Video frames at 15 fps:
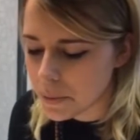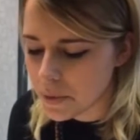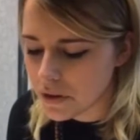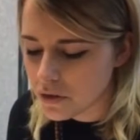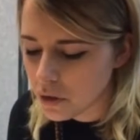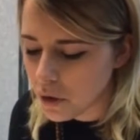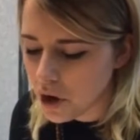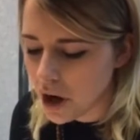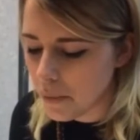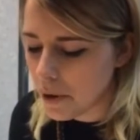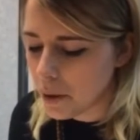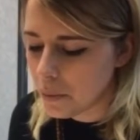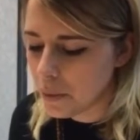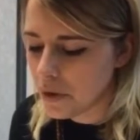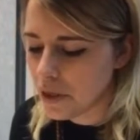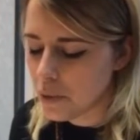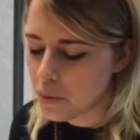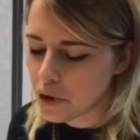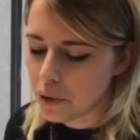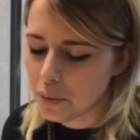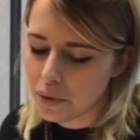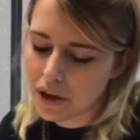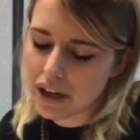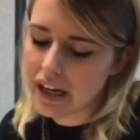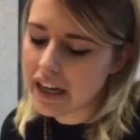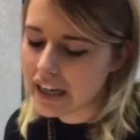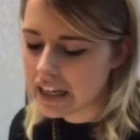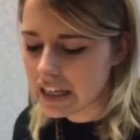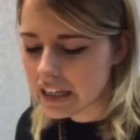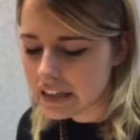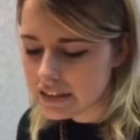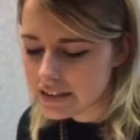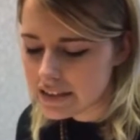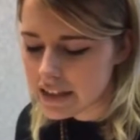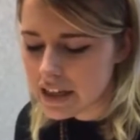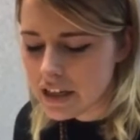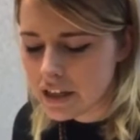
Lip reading: It's not come up with appropriate links.